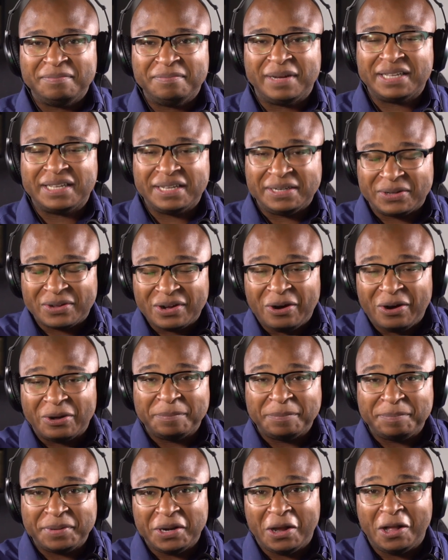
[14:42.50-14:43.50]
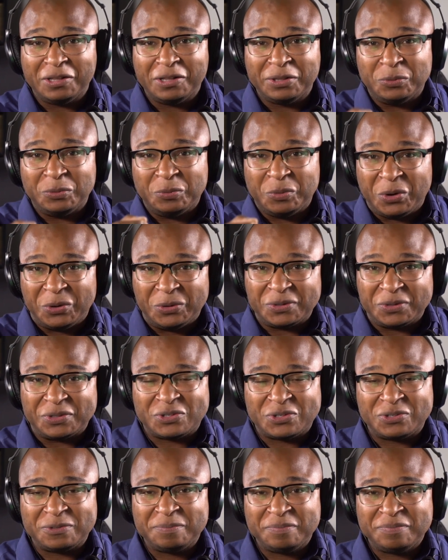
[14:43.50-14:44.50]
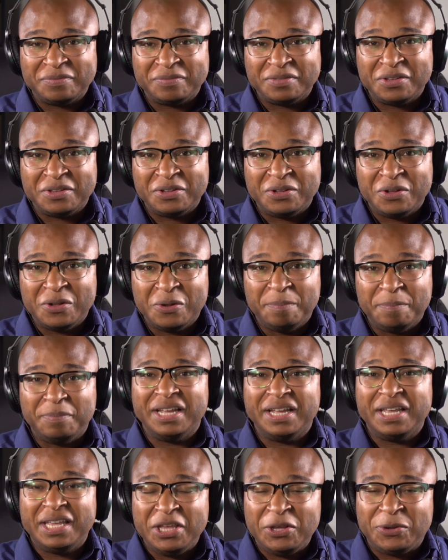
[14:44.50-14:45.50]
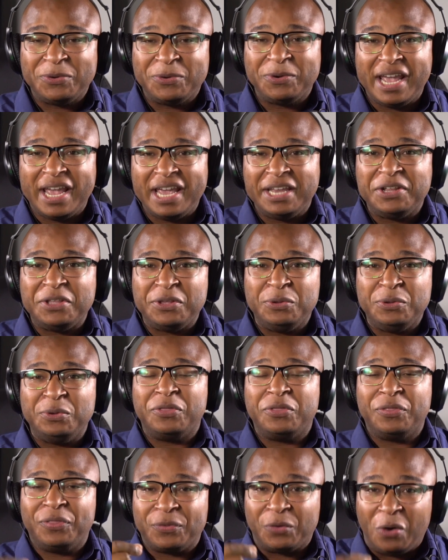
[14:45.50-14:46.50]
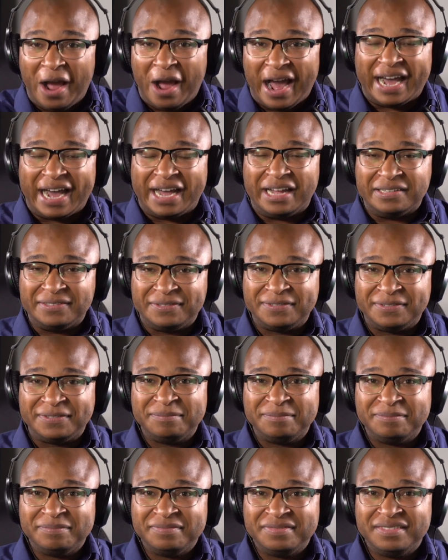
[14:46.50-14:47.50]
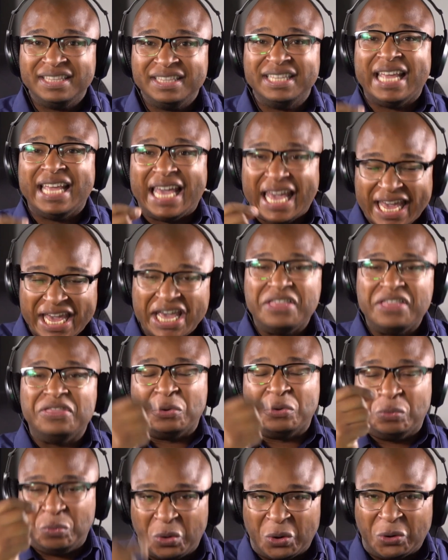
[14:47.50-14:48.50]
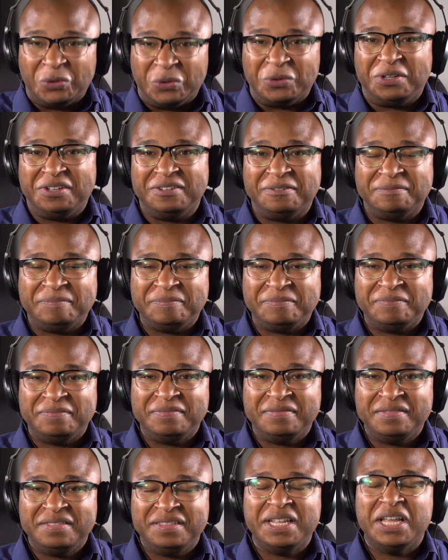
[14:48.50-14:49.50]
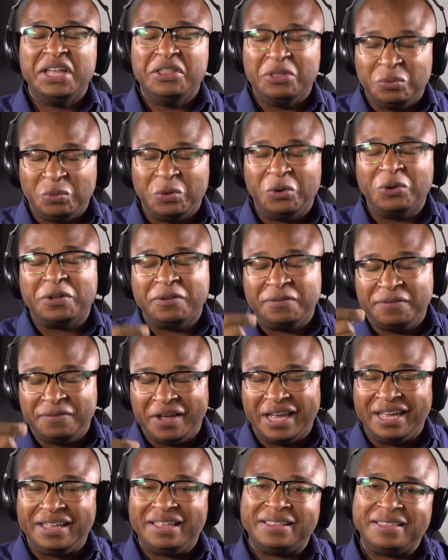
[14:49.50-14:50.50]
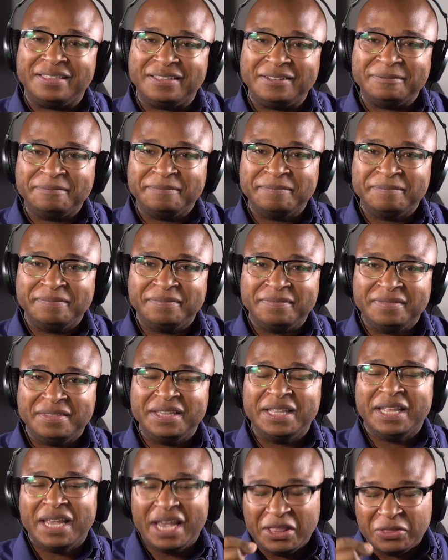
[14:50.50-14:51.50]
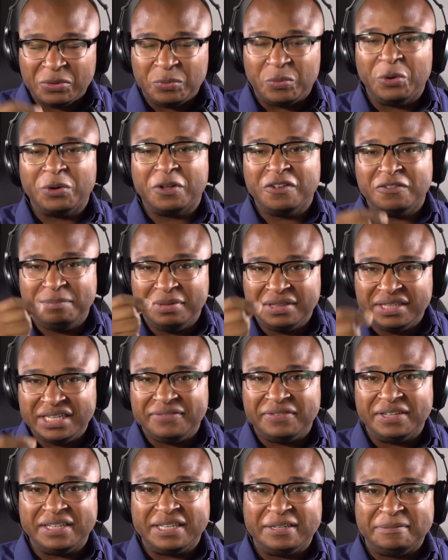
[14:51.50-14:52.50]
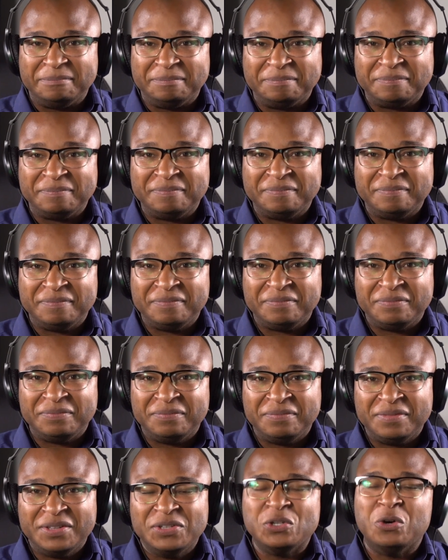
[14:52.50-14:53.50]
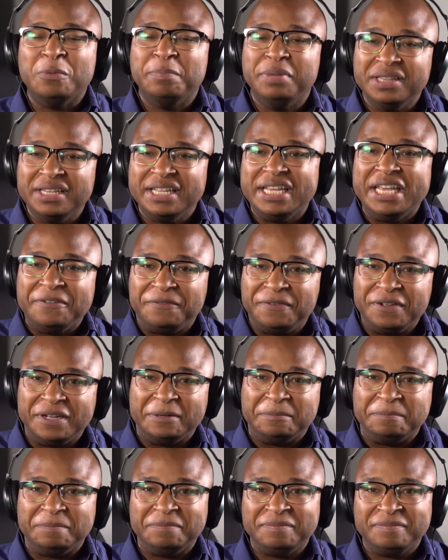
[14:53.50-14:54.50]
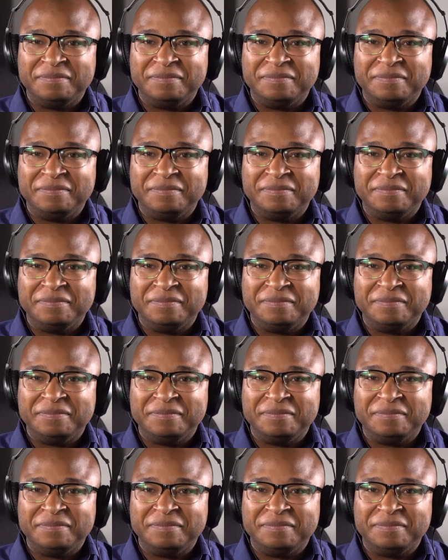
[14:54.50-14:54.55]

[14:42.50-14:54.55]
by getting caught up in all of the works, but He created you to thrive in the work, in the work of faith, and the work of believing Him. So believe Him